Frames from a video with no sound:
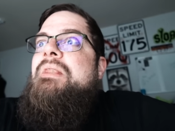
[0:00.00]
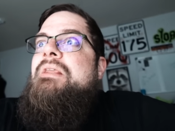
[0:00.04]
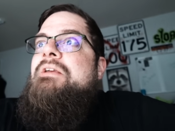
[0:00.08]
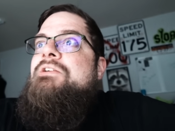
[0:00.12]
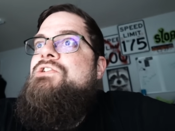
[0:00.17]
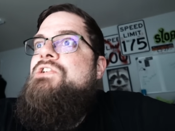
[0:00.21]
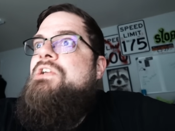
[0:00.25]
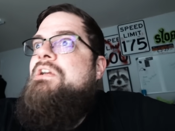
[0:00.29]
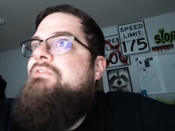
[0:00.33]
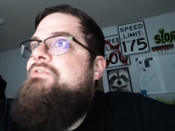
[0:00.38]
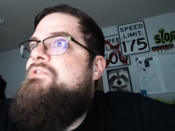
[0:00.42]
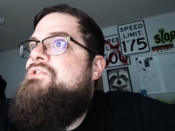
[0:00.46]

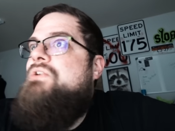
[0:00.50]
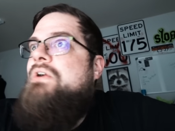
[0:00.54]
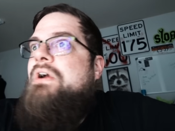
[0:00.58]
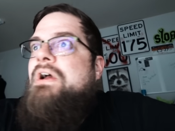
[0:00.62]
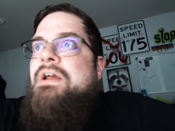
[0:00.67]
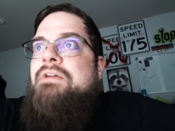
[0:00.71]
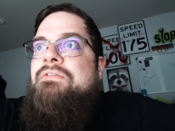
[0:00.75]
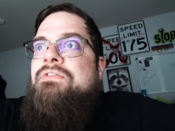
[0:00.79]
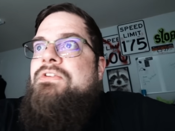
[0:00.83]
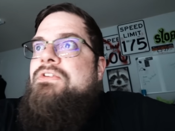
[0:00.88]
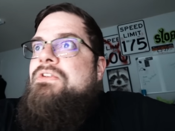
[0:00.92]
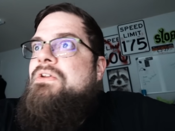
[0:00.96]
shift
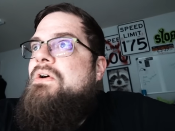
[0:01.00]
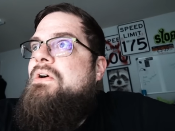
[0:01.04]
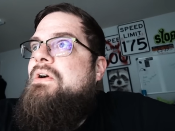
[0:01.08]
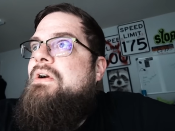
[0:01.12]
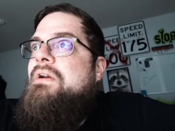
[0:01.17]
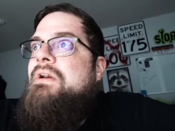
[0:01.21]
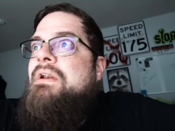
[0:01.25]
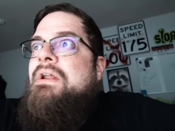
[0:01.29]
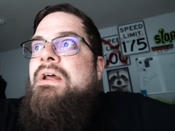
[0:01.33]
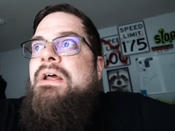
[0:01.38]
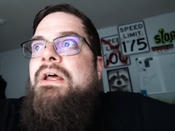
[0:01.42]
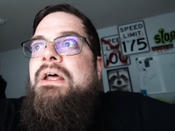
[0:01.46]
drive
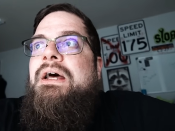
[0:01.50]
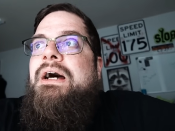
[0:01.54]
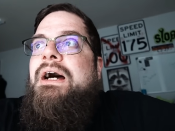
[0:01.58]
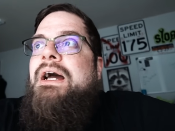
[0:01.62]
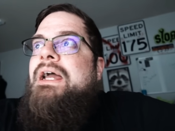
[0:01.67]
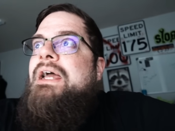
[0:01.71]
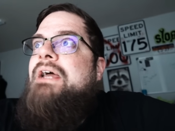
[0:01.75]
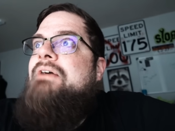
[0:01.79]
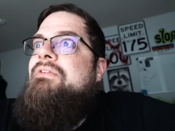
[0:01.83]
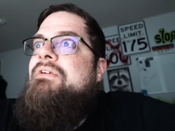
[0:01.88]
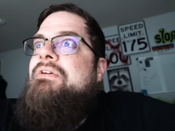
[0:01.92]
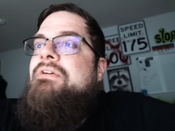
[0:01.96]
start i
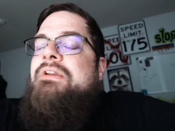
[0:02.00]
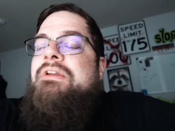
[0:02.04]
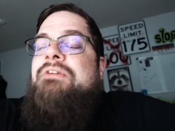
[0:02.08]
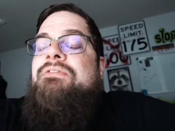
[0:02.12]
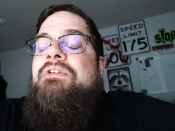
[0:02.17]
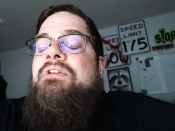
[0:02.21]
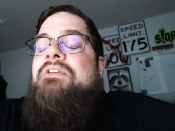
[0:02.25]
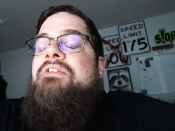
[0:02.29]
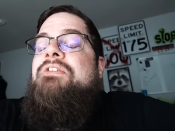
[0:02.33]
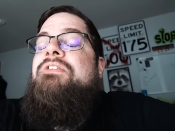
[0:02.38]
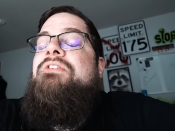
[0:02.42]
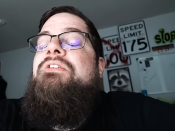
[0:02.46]
haven't
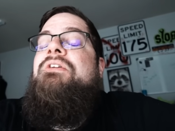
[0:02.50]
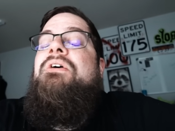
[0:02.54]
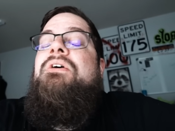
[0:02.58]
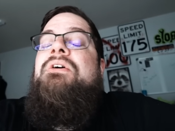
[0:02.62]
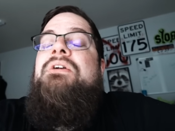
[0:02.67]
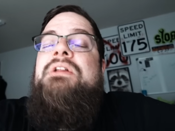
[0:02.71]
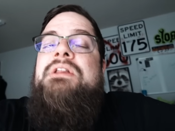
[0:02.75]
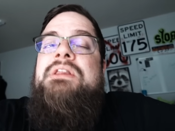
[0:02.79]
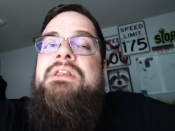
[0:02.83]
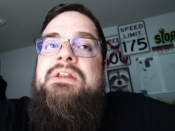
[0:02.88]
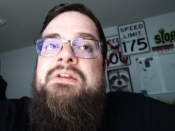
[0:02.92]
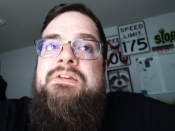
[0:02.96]
even
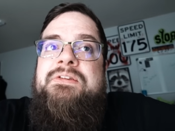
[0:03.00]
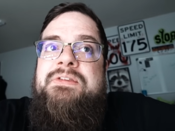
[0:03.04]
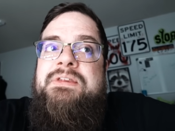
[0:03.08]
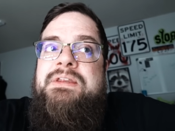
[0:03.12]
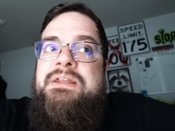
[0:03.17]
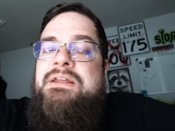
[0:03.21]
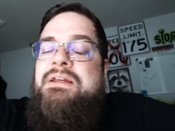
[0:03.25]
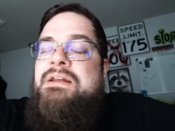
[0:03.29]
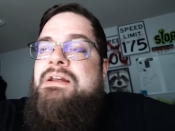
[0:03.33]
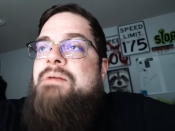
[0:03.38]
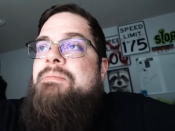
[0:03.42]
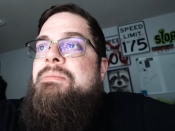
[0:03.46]
started this
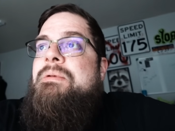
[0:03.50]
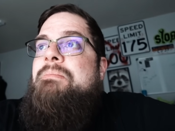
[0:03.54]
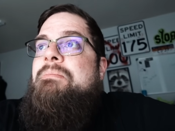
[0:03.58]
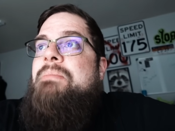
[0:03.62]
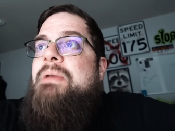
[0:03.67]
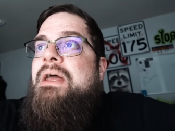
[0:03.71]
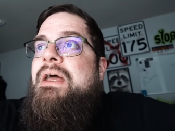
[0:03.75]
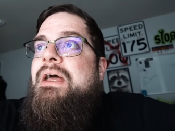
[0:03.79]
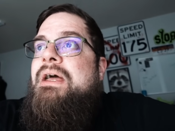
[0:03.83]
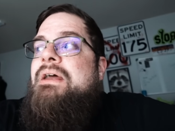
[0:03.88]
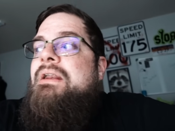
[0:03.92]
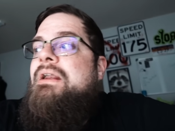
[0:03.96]
thing i've been
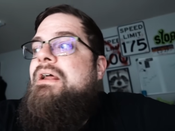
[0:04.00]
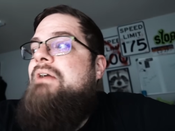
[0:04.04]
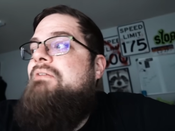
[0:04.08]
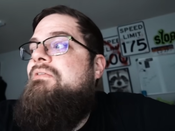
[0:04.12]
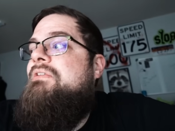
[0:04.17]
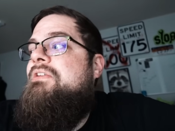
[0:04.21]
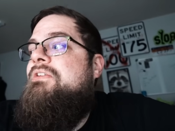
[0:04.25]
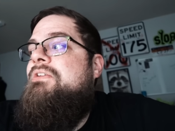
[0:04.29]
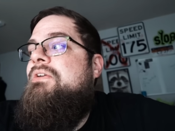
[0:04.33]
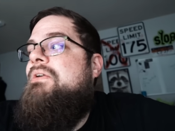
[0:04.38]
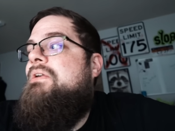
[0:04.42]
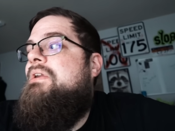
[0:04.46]
bad i haven't
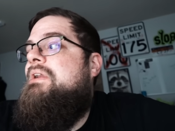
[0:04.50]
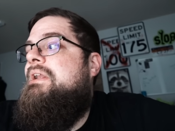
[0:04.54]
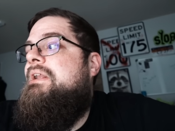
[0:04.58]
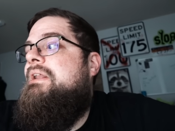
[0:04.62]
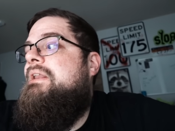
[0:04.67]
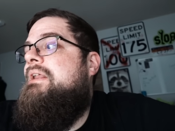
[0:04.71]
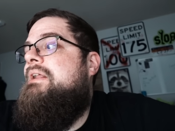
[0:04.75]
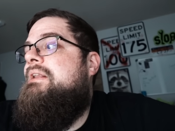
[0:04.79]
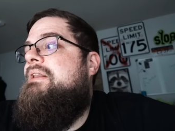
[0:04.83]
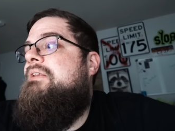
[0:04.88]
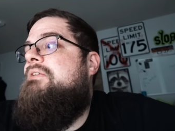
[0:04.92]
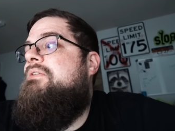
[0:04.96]
started it
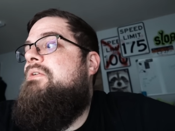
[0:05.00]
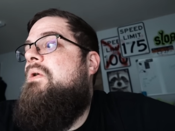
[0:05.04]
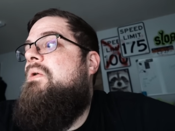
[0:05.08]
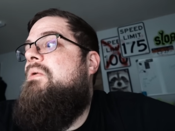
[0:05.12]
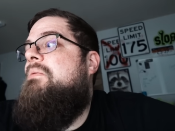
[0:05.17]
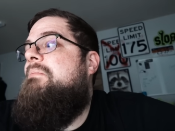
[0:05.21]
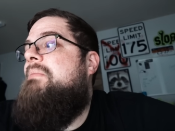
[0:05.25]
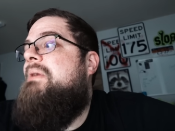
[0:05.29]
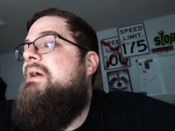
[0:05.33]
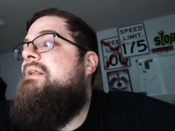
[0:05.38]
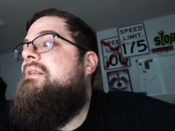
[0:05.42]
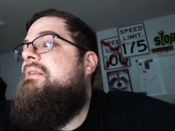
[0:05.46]
like this whole
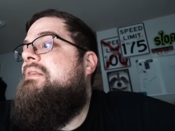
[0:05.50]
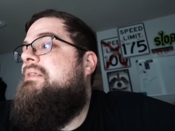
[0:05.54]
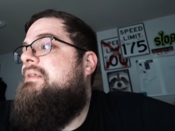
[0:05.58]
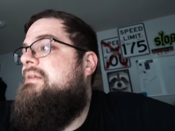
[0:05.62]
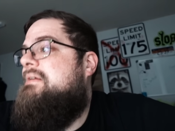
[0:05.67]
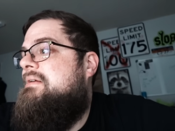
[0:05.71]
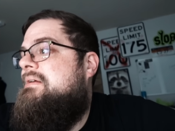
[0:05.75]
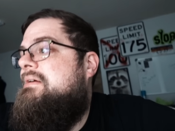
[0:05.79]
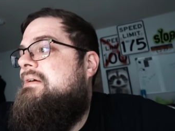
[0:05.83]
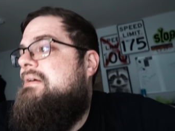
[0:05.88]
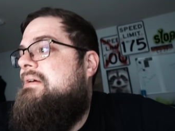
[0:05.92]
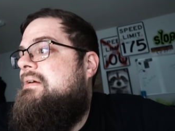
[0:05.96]
month
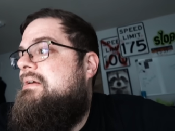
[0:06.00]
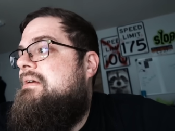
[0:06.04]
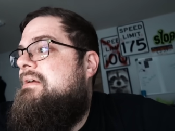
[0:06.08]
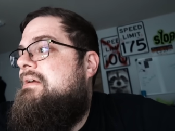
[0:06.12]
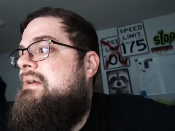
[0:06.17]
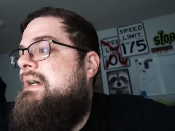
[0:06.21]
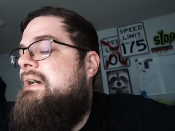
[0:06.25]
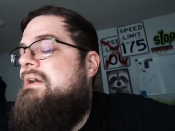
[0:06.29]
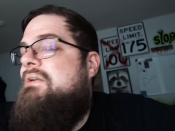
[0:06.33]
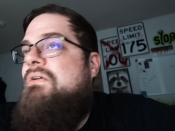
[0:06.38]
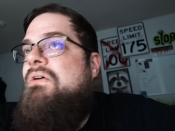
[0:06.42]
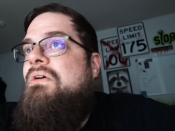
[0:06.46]

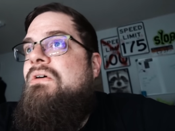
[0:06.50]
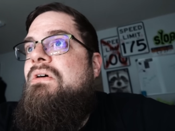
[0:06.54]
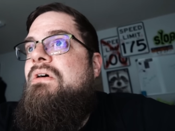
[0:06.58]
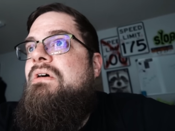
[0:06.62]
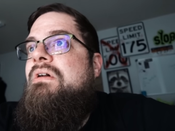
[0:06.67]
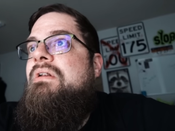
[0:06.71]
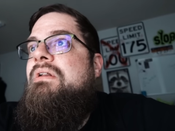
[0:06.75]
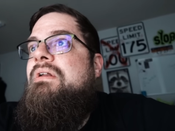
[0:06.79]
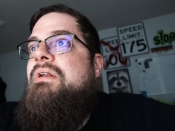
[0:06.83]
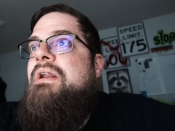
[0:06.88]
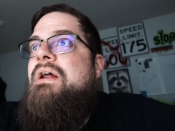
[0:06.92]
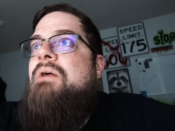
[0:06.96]
at
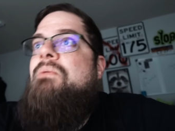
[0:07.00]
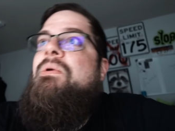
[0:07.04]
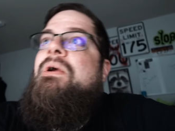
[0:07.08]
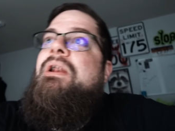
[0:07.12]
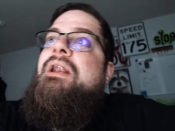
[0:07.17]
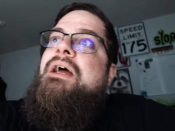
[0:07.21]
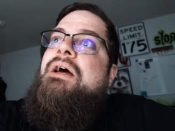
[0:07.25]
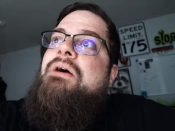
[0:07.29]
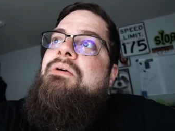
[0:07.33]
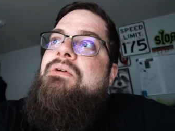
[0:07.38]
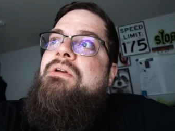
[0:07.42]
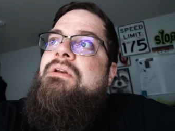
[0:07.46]
all and i went
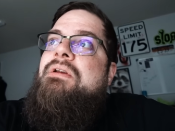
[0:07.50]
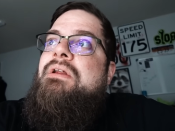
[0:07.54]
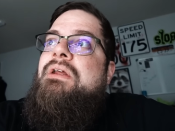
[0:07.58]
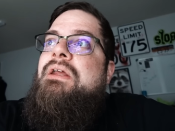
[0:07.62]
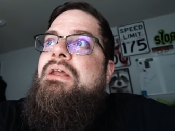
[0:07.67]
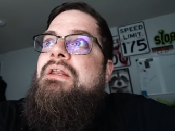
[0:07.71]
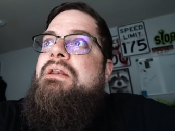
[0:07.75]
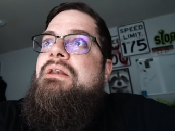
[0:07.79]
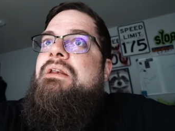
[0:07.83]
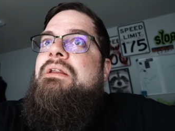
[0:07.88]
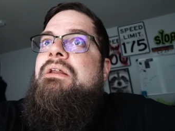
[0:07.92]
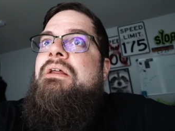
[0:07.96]
out
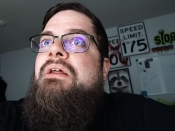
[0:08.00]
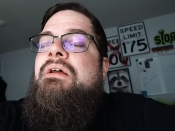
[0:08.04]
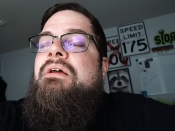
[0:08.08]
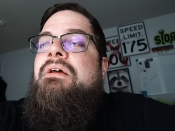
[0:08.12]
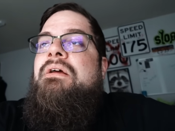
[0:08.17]
and